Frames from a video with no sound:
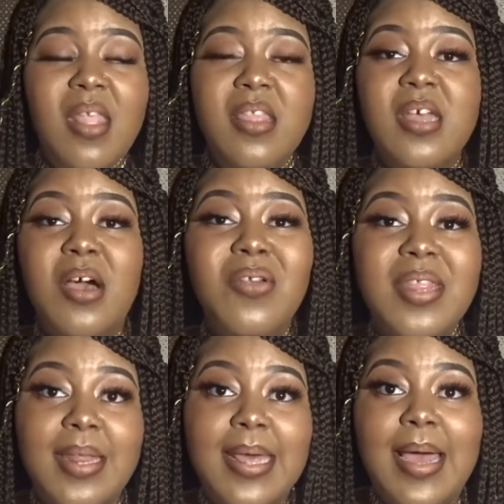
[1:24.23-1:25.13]
the only
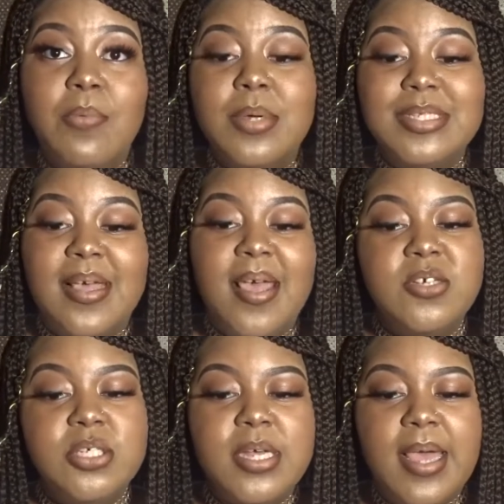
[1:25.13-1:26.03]
thing that I was
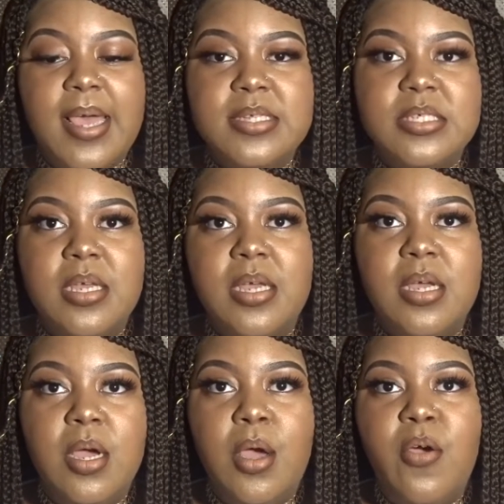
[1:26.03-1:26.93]
actually
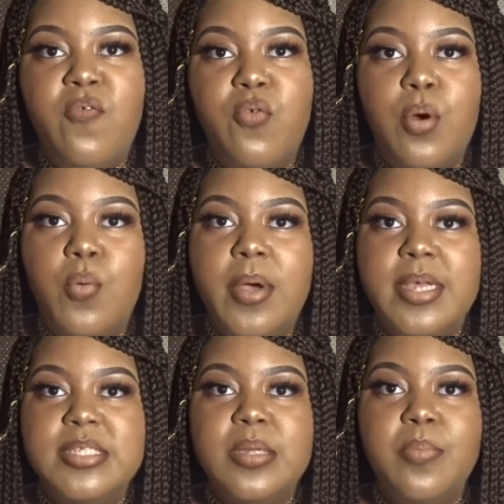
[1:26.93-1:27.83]
asking for
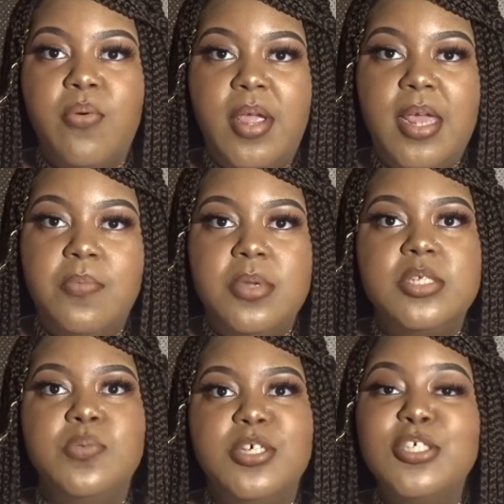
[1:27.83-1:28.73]
was the brand,
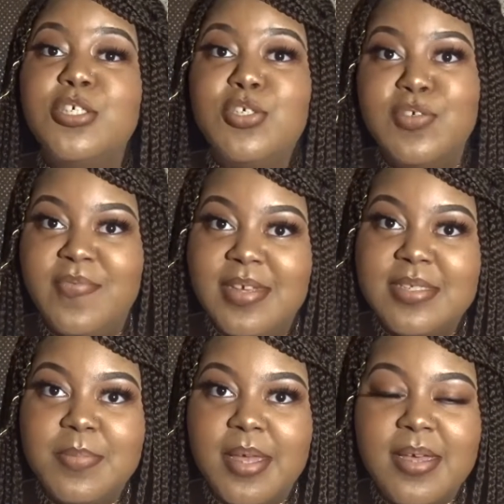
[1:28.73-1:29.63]
which was
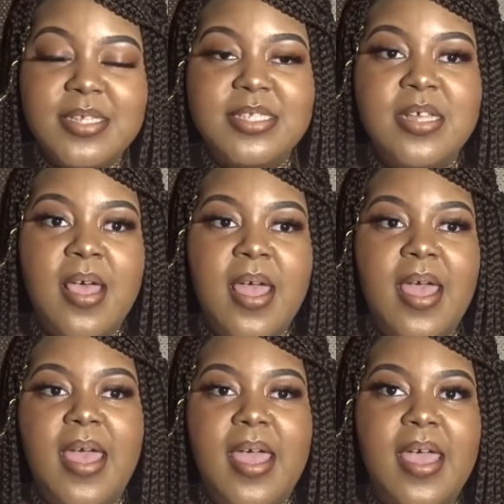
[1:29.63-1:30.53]
Juvia's Place.
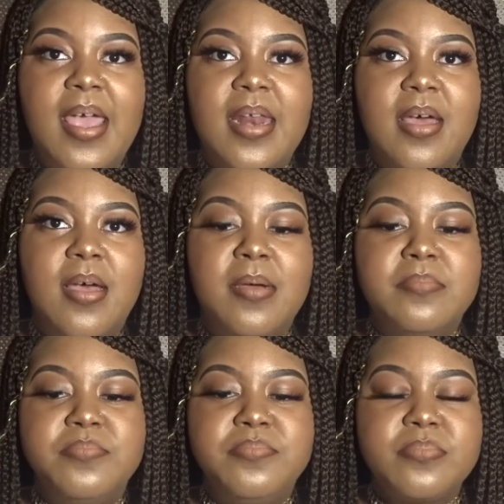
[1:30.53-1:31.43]
And
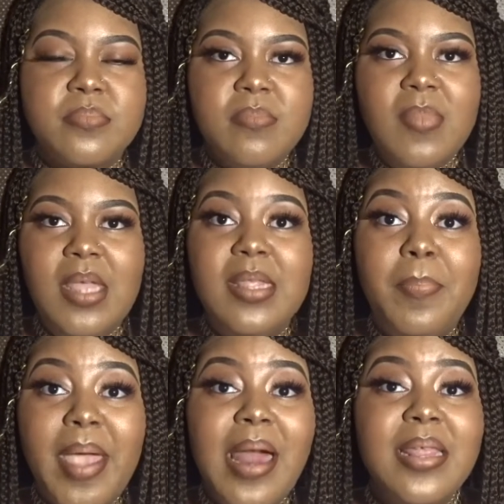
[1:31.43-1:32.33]
um, the
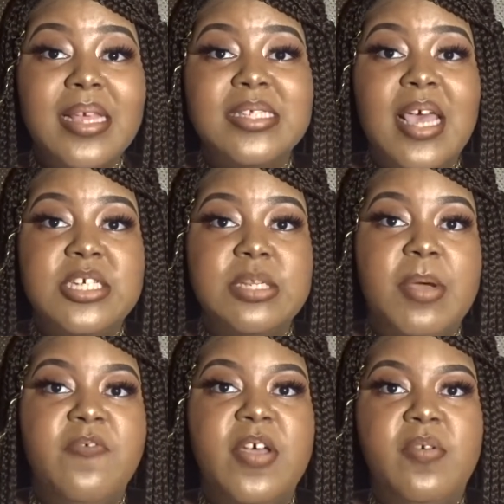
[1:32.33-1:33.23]
palette that's actually
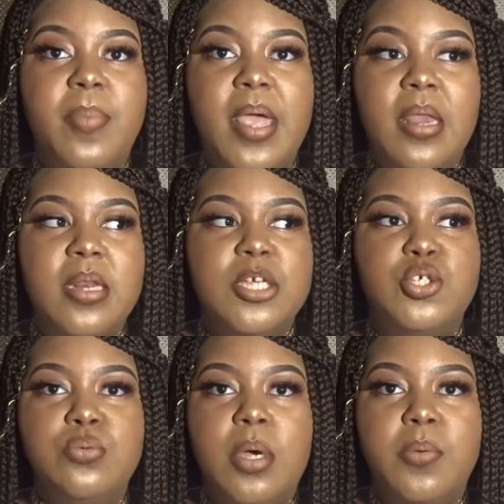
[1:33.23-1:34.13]
my favorite palette
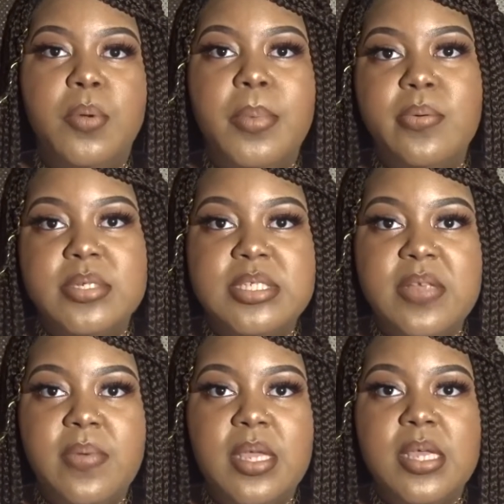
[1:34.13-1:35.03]
that you all will be
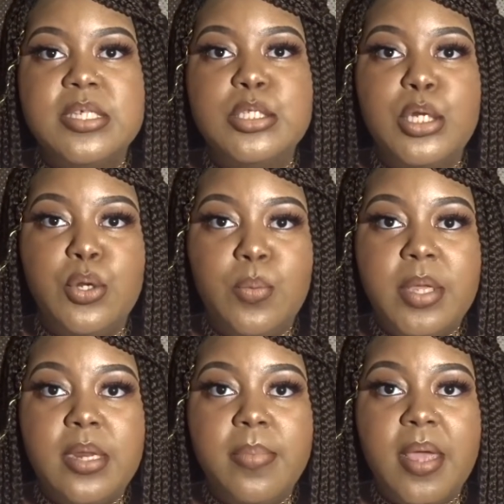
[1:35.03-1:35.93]
receiving is the
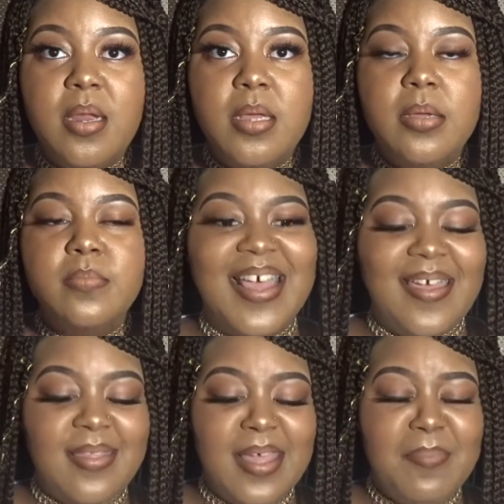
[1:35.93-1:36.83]
Nubian palette.
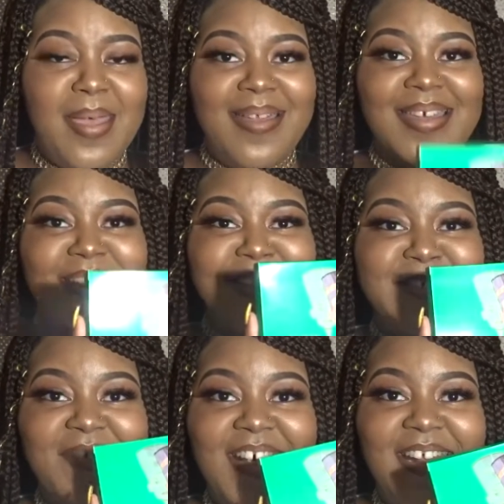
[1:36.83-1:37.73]
And that palette
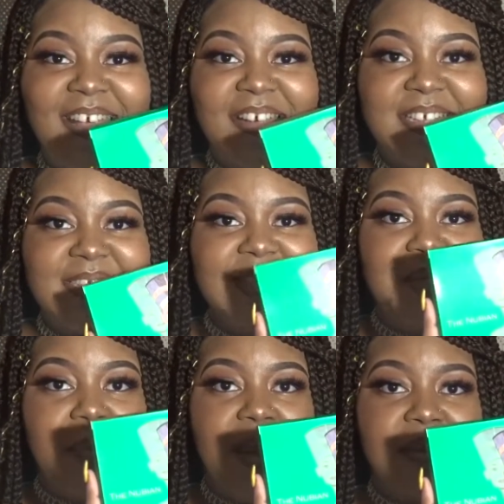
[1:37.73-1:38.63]
is right here. This is
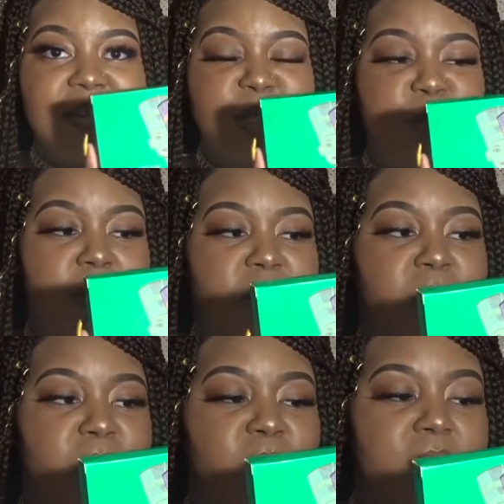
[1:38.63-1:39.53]
the palette that you all will
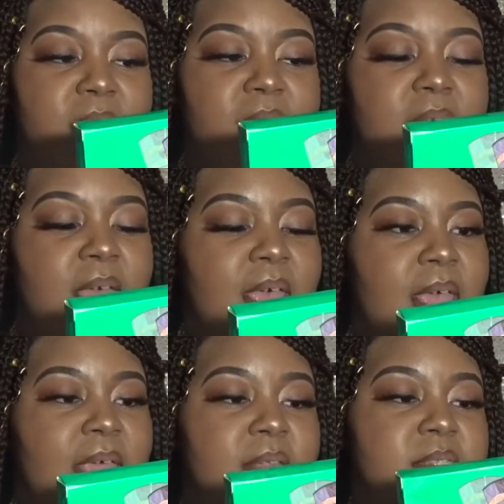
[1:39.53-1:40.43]
be winning.
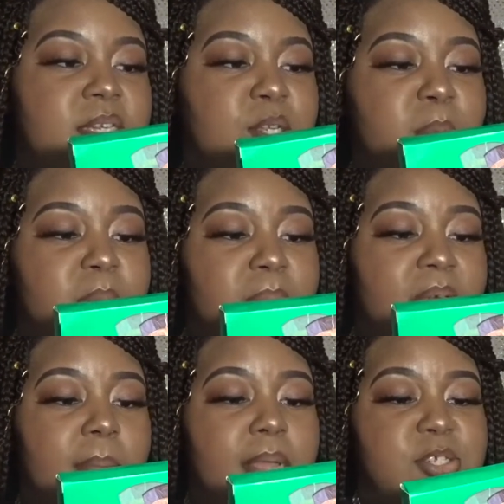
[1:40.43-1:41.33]
It's the Nubian
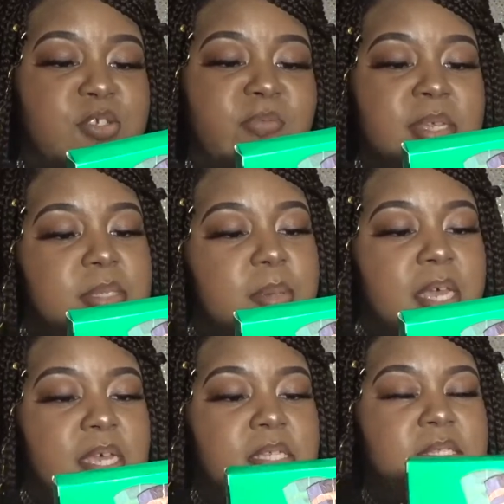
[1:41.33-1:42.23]
palette by Juvia's
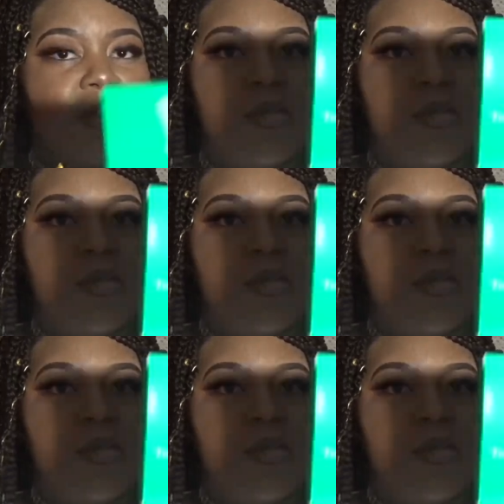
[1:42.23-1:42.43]
Place.